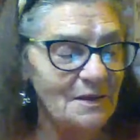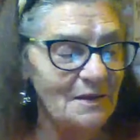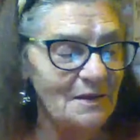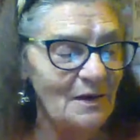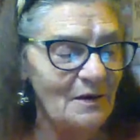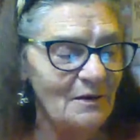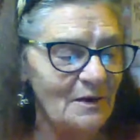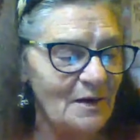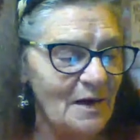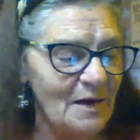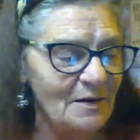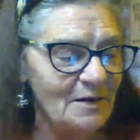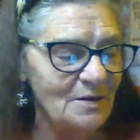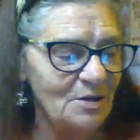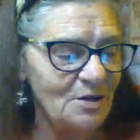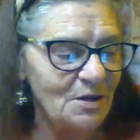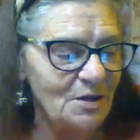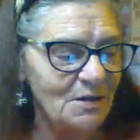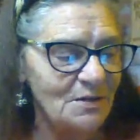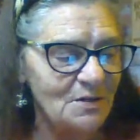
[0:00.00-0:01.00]
thought he had a
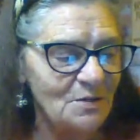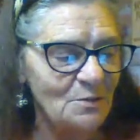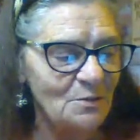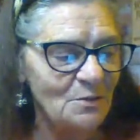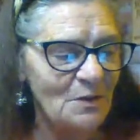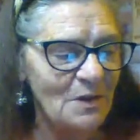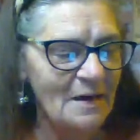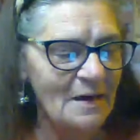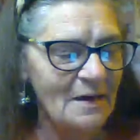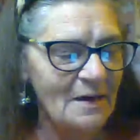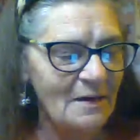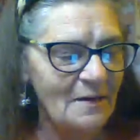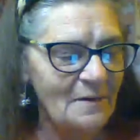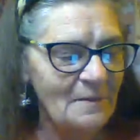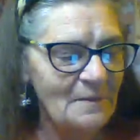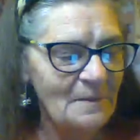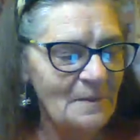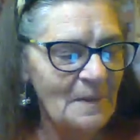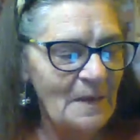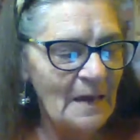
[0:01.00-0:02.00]
chance with Anne.
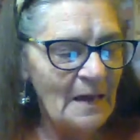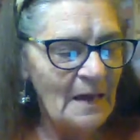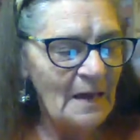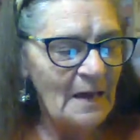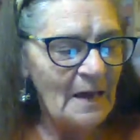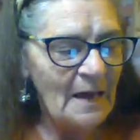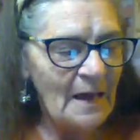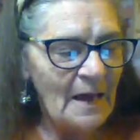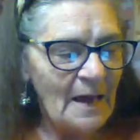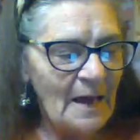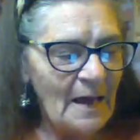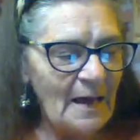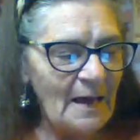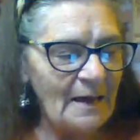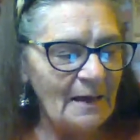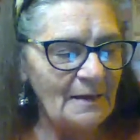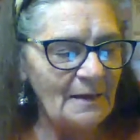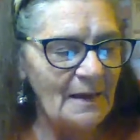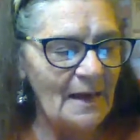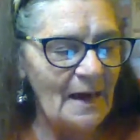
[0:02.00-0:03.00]

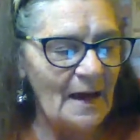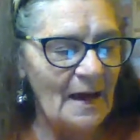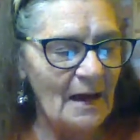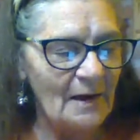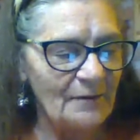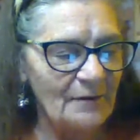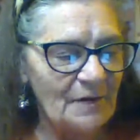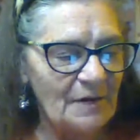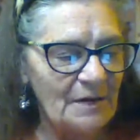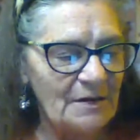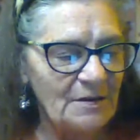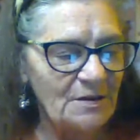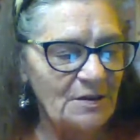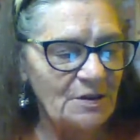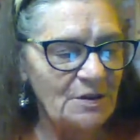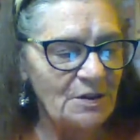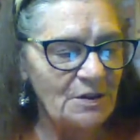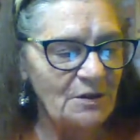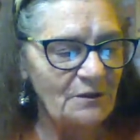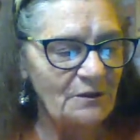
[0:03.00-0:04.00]
Anne laughed, then
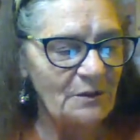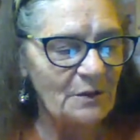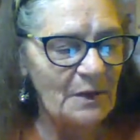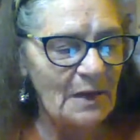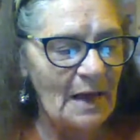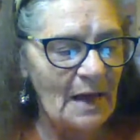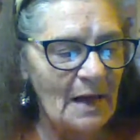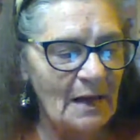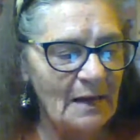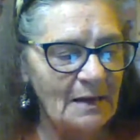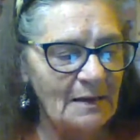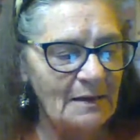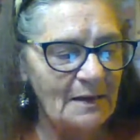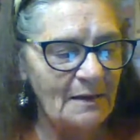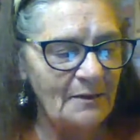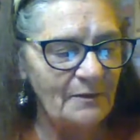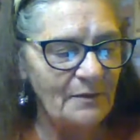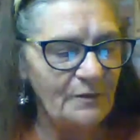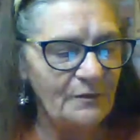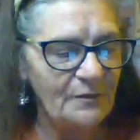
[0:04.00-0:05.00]
shivered. I can
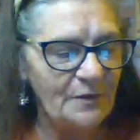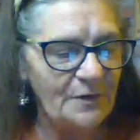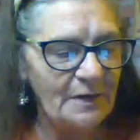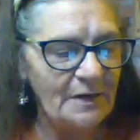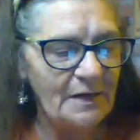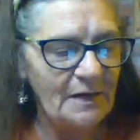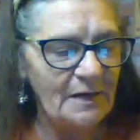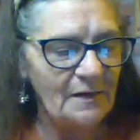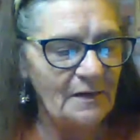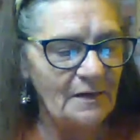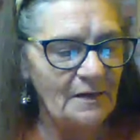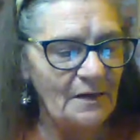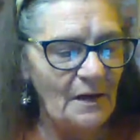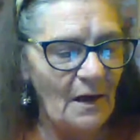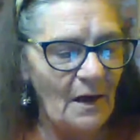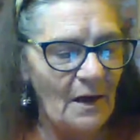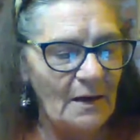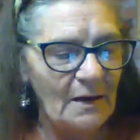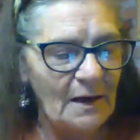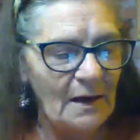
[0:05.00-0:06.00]
never forget the
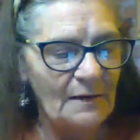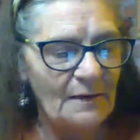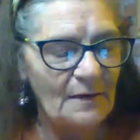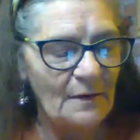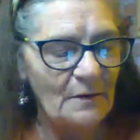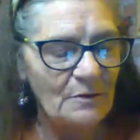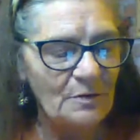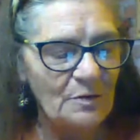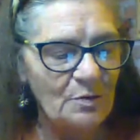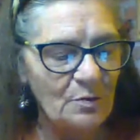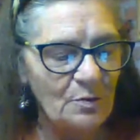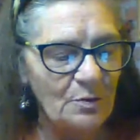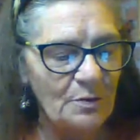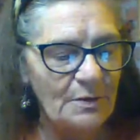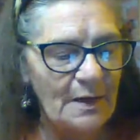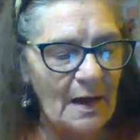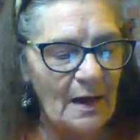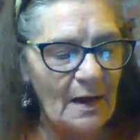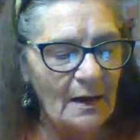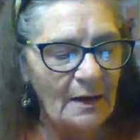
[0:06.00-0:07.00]
night I thought you were
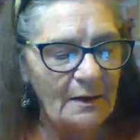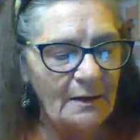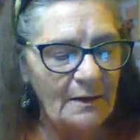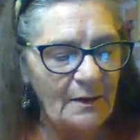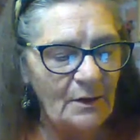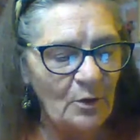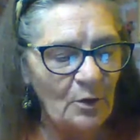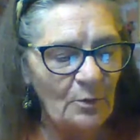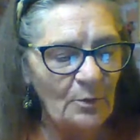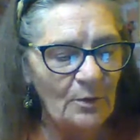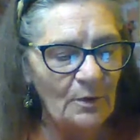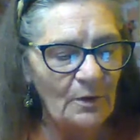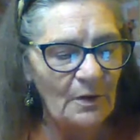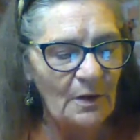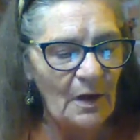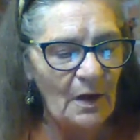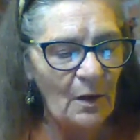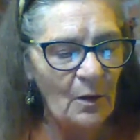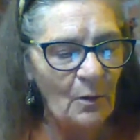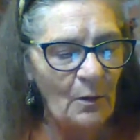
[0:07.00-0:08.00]
dying, Gilbert.
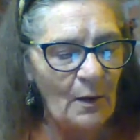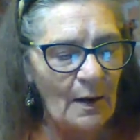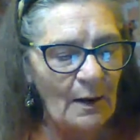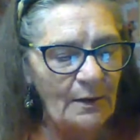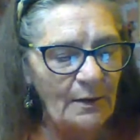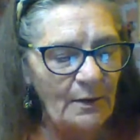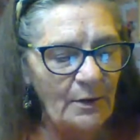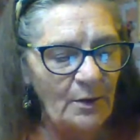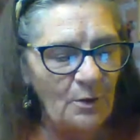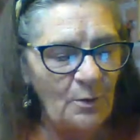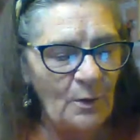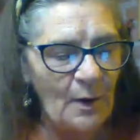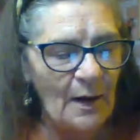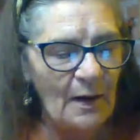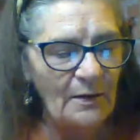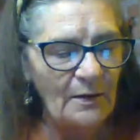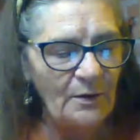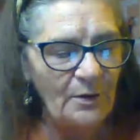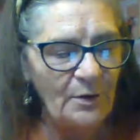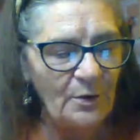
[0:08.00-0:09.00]
Oh, I
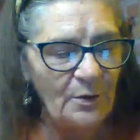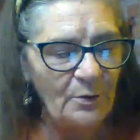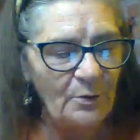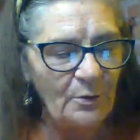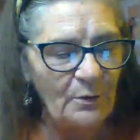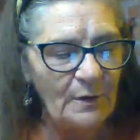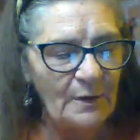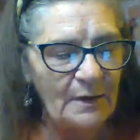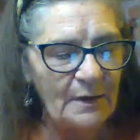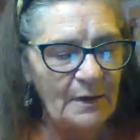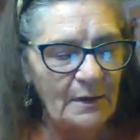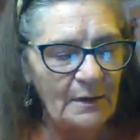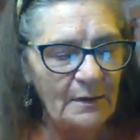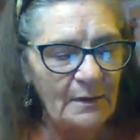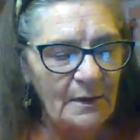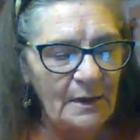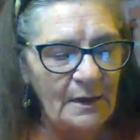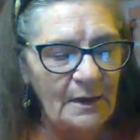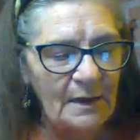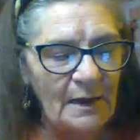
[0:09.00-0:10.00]
knew
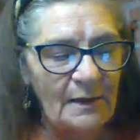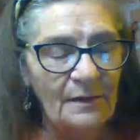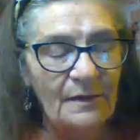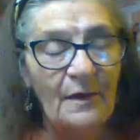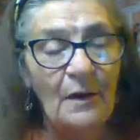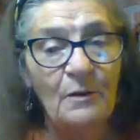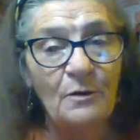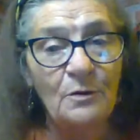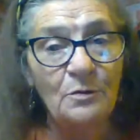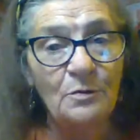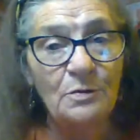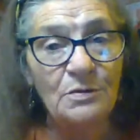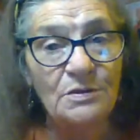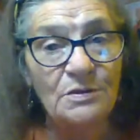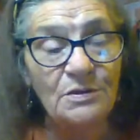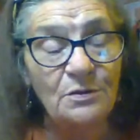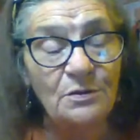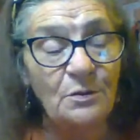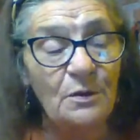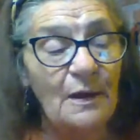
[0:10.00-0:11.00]
then, and I thought it was
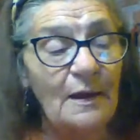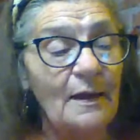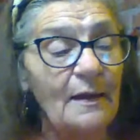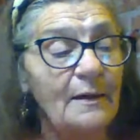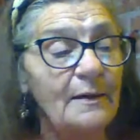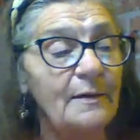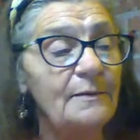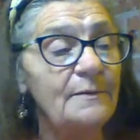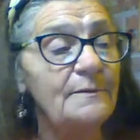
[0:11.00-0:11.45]
too late.